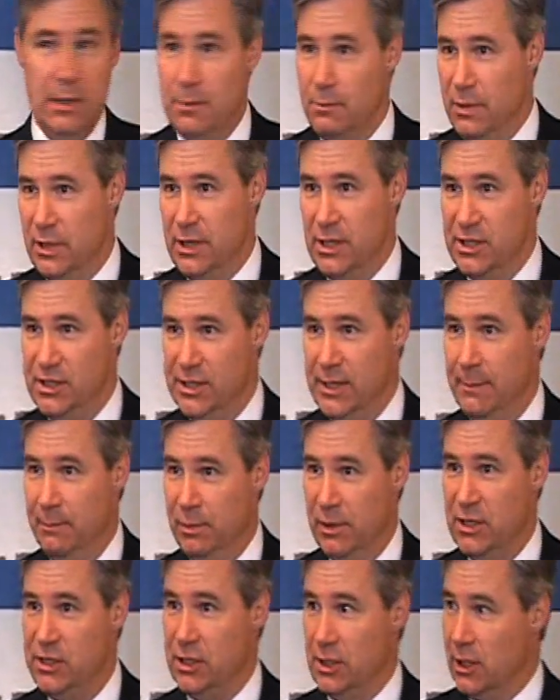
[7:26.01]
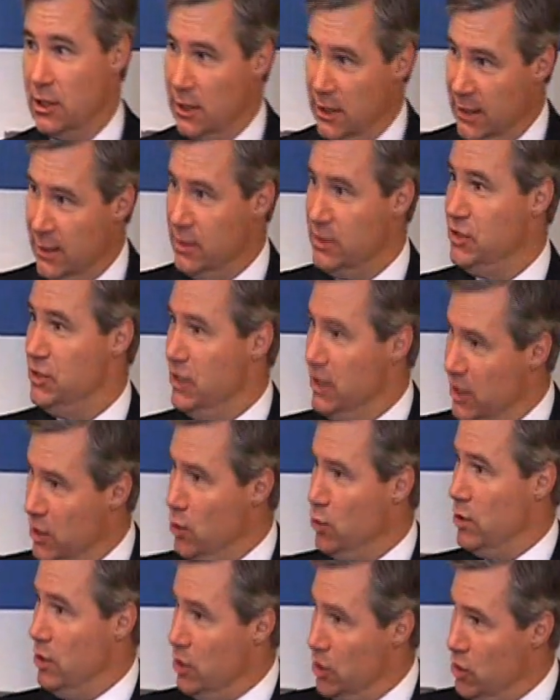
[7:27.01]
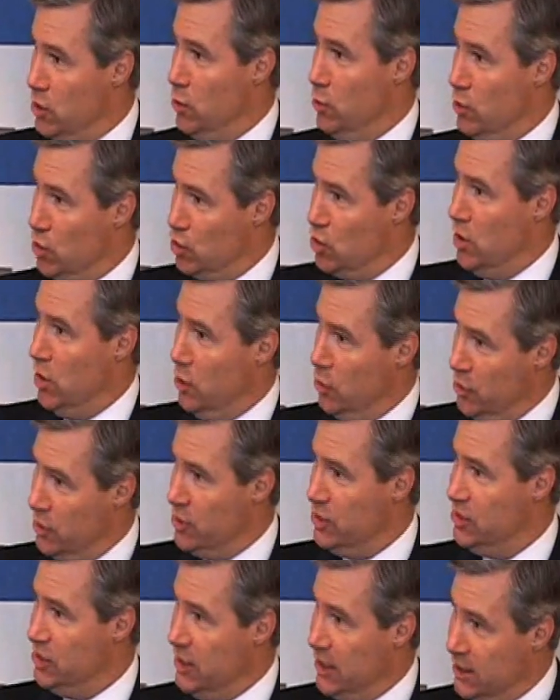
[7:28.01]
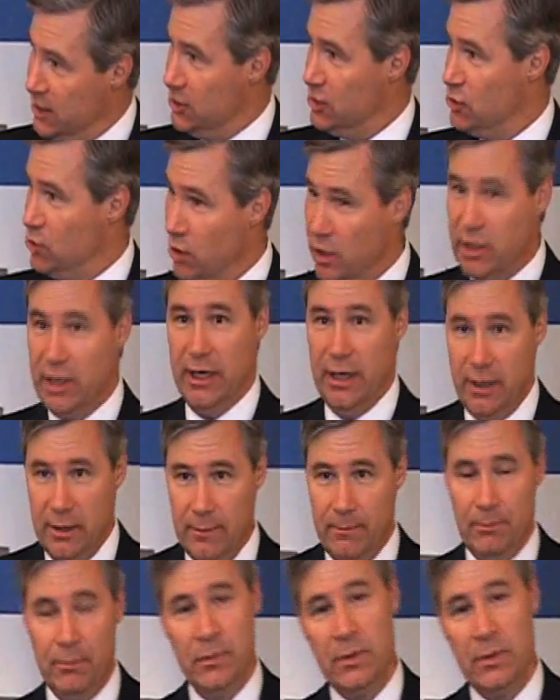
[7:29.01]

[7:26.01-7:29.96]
but the simplest and clearest thing you can do to show that the stick is crooked